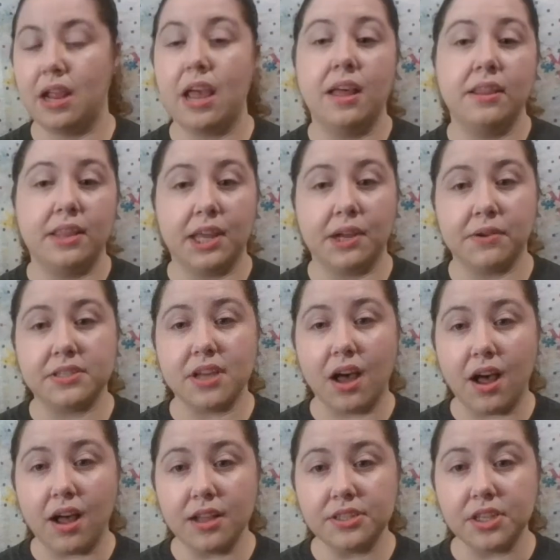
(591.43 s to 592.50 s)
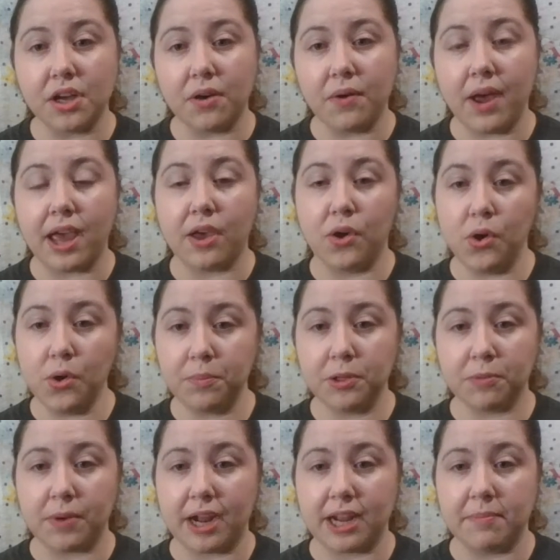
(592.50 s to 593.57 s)
There is also a Hoopla
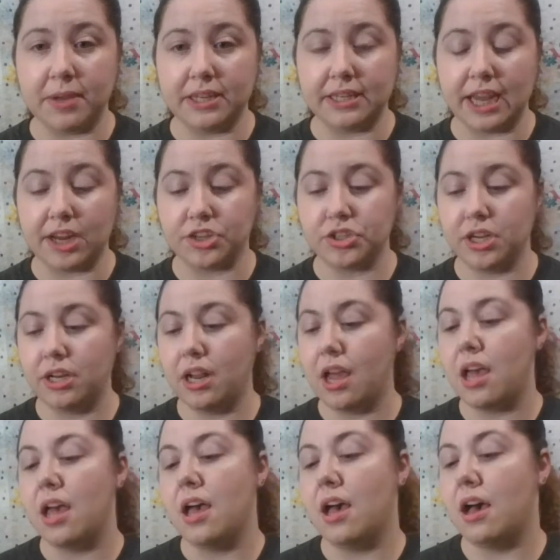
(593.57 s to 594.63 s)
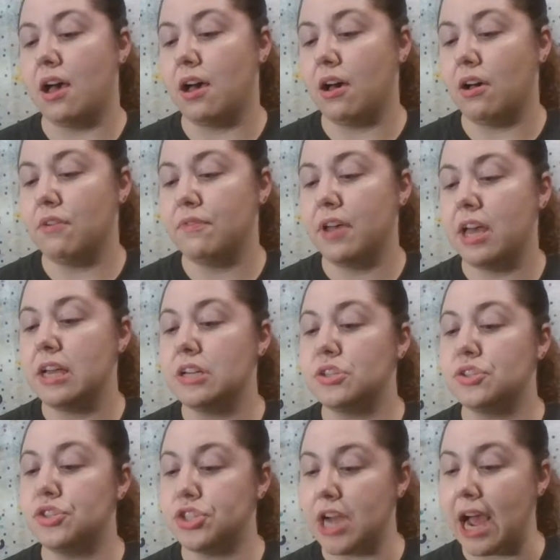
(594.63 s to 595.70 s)
recommendation of
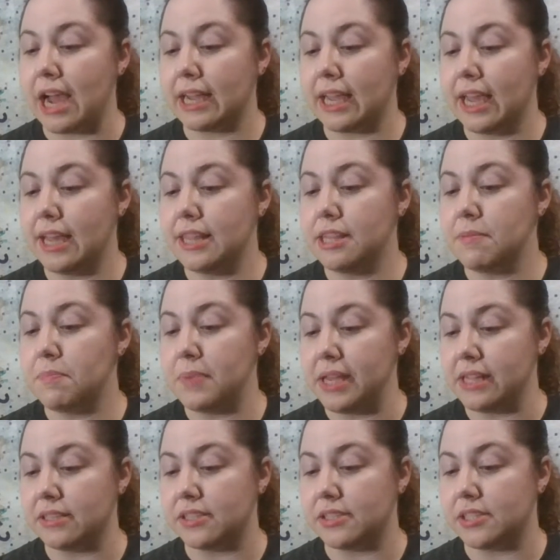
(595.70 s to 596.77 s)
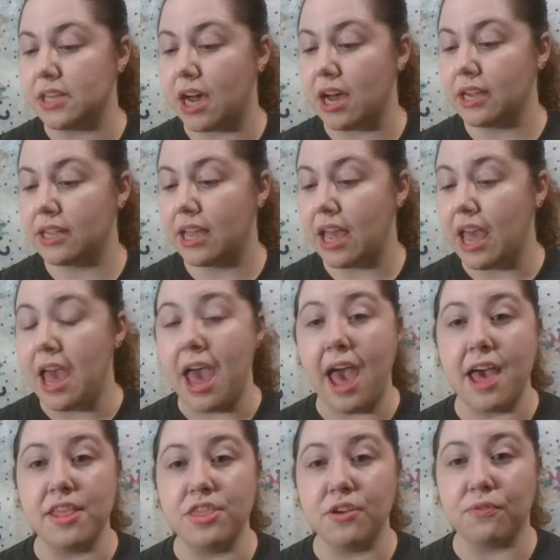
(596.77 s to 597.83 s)
Jack and the Beanstalk
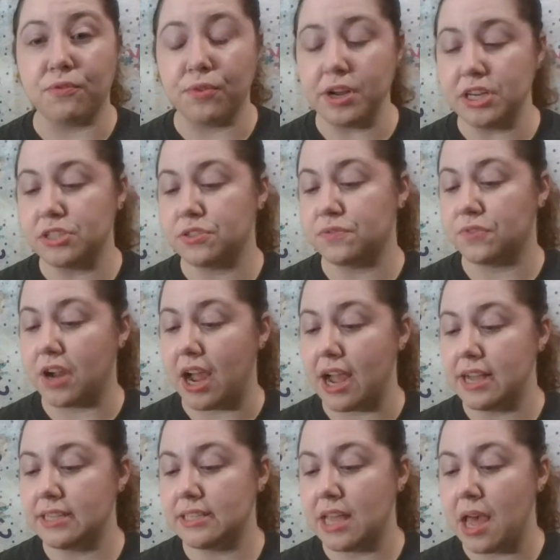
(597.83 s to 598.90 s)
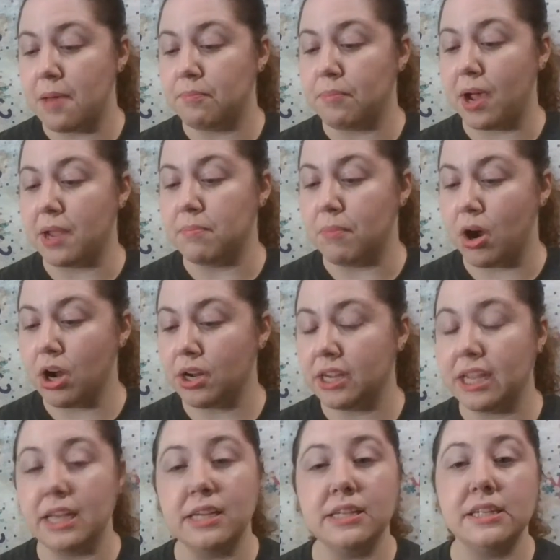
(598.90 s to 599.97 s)
and the French Fries by
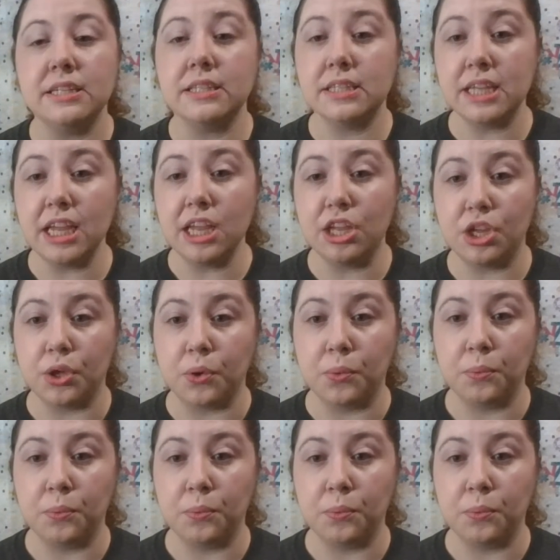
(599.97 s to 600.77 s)
Mark Teague.